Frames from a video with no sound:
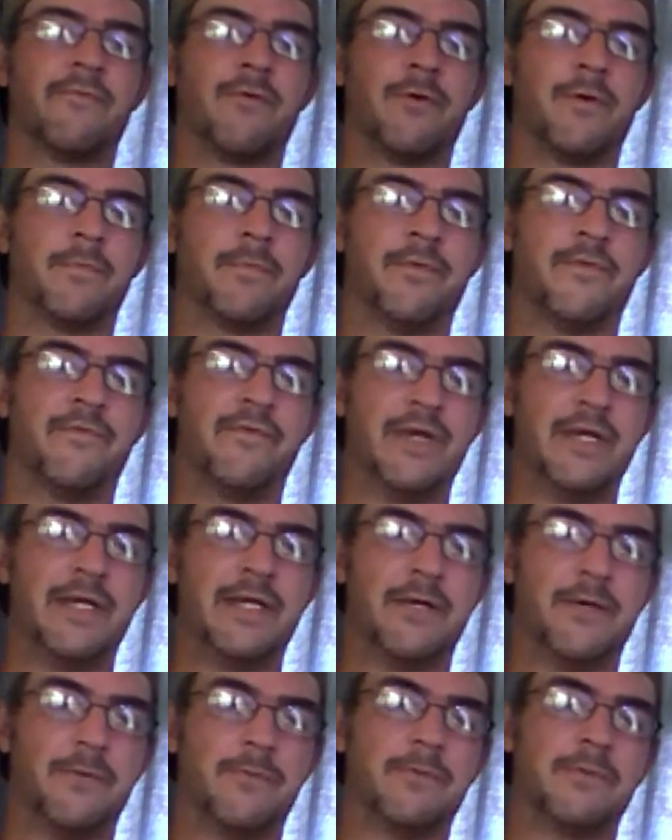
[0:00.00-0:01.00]
from the
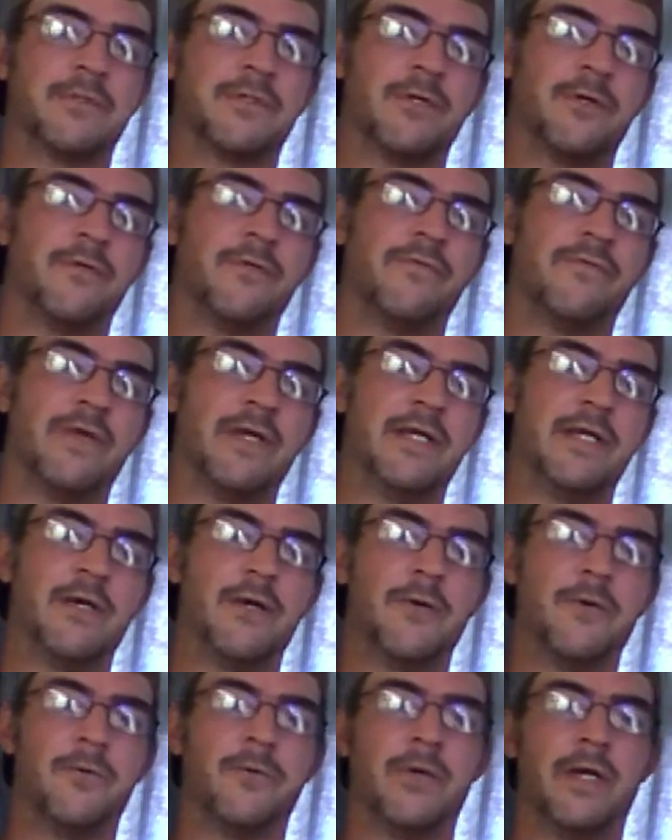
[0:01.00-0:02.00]
video. So the
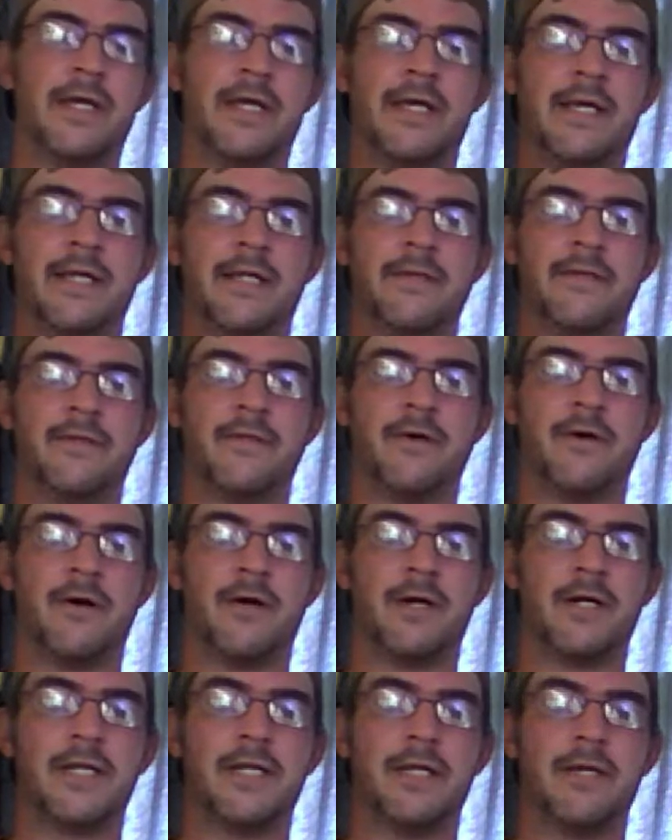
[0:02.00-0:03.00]
video and the
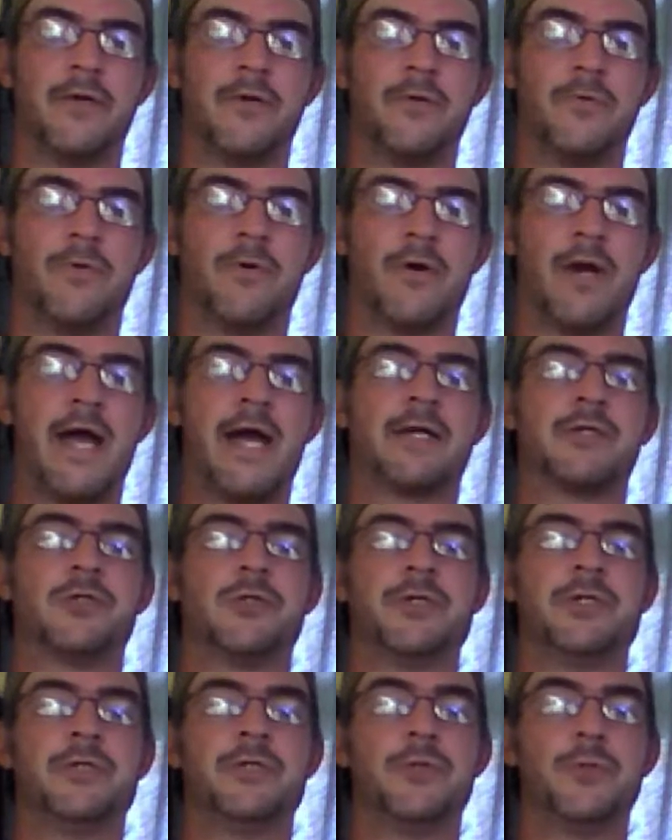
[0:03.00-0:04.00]
audio are
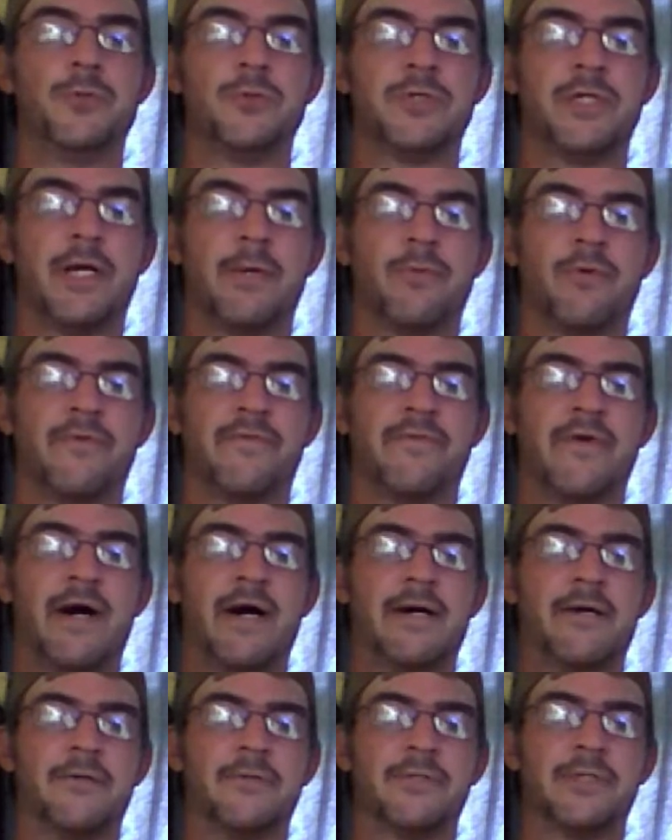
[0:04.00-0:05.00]
actually two separate
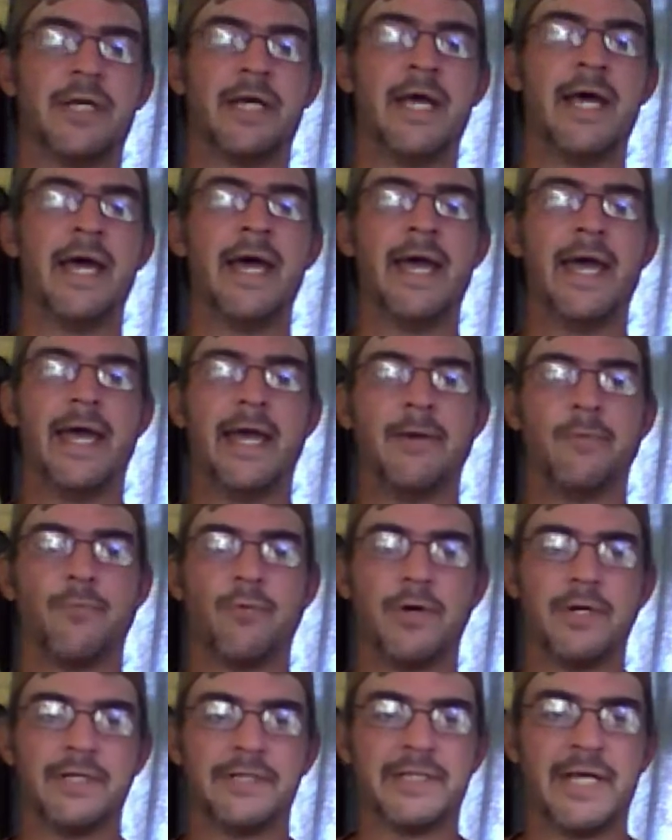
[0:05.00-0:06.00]
files,
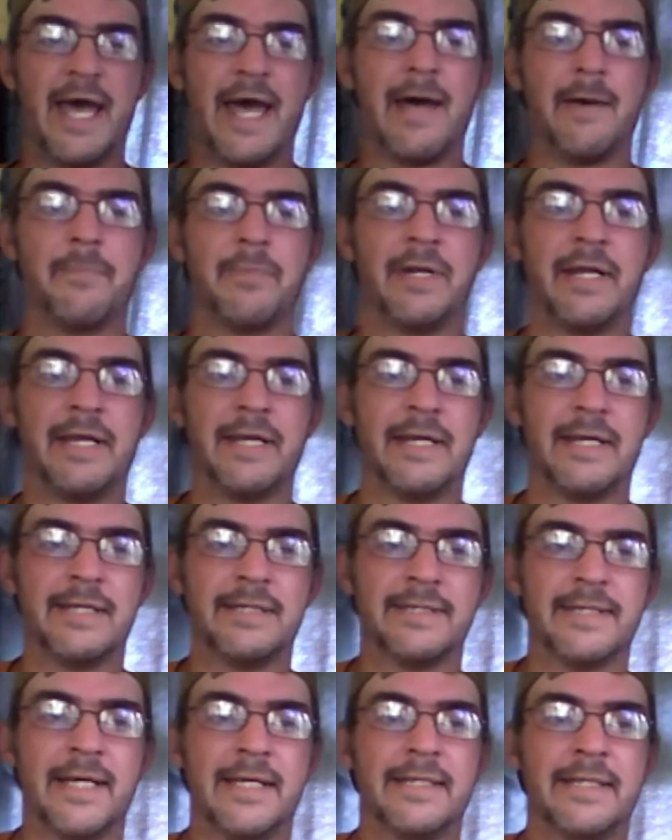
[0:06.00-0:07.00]
and what is happening
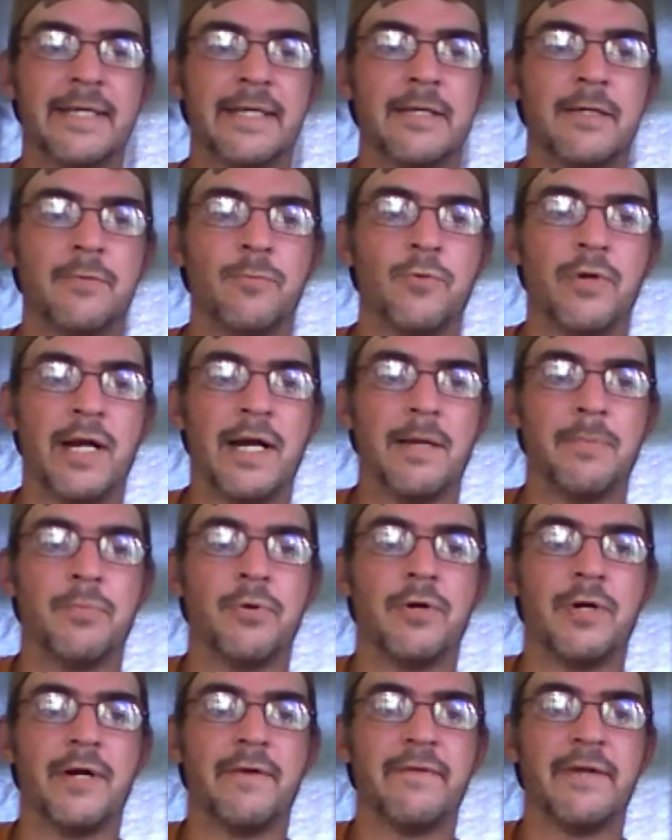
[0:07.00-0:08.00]
is that then when I
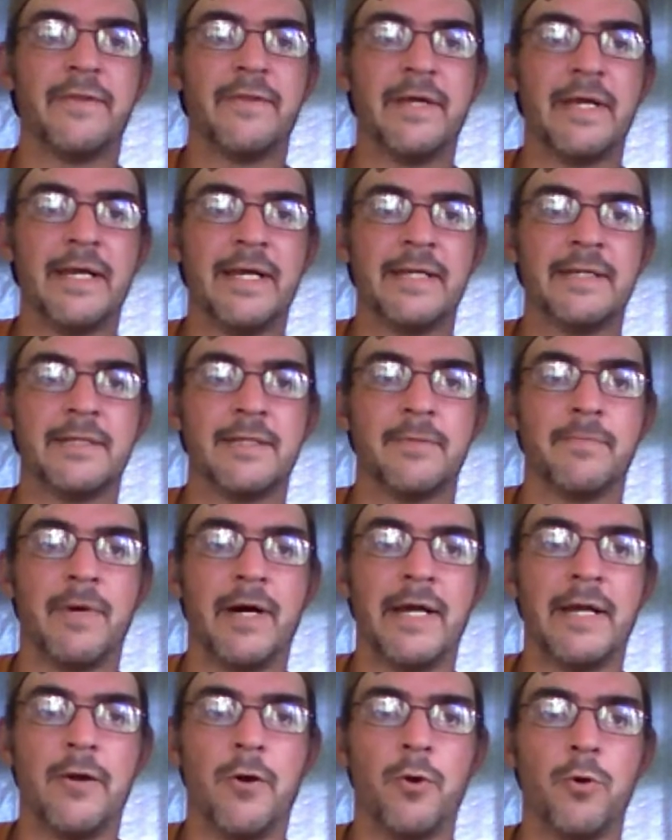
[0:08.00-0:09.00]
put everything into
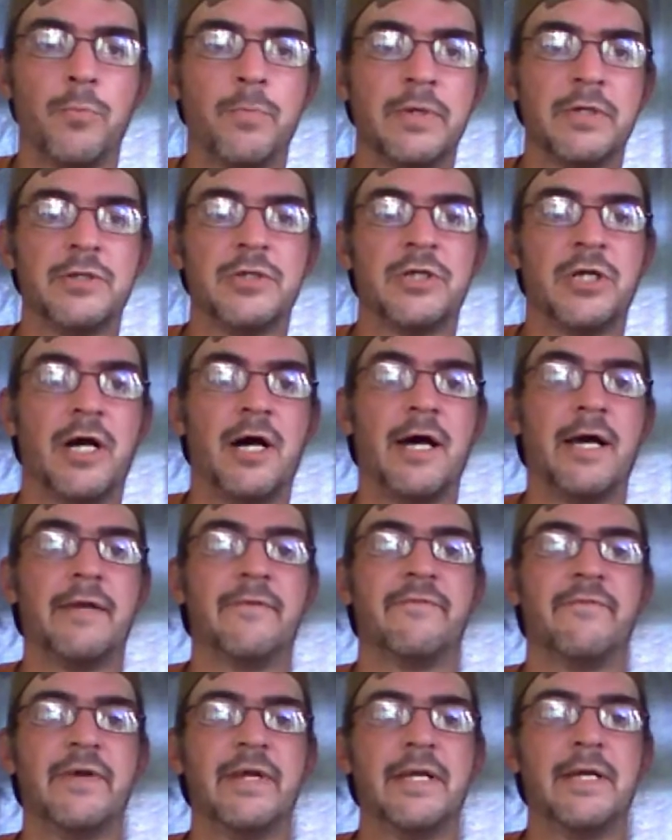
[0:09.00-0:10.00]
my
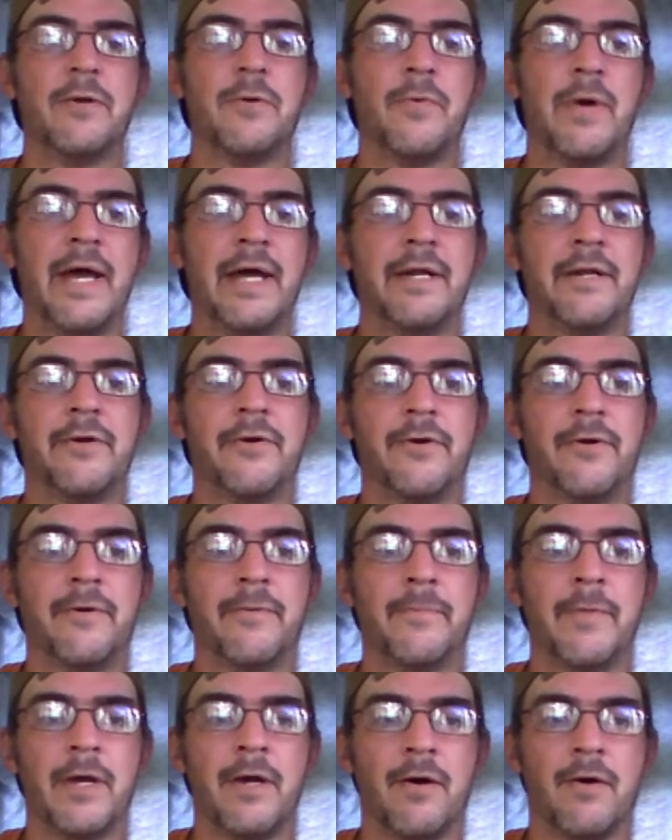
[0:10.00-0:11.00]
OpenShot video editor
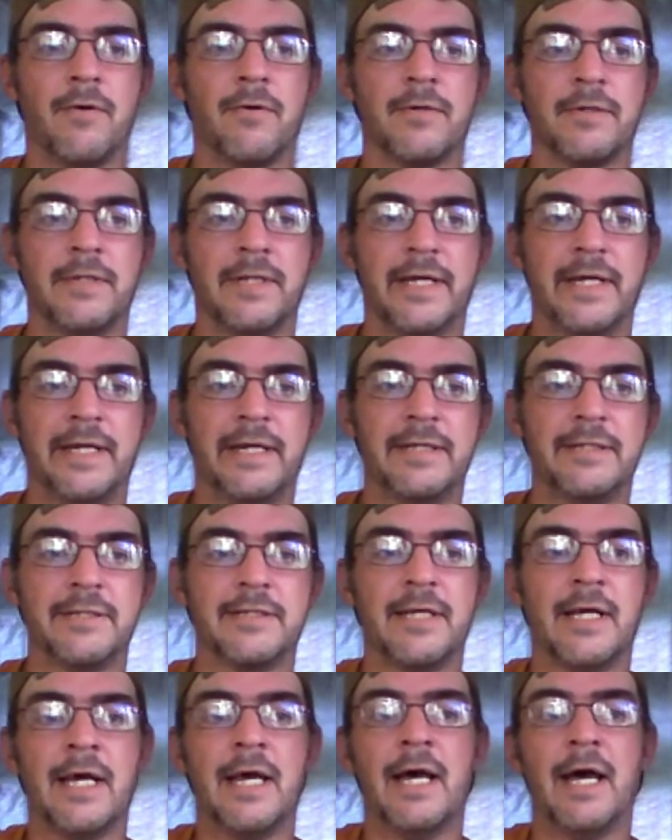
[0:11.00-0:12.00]
on
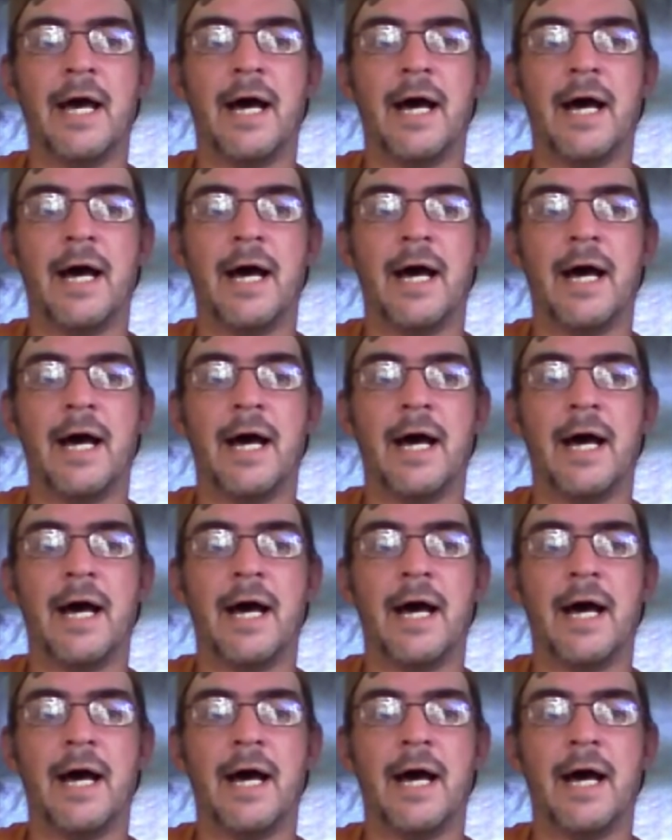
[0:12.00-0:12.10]
Linux,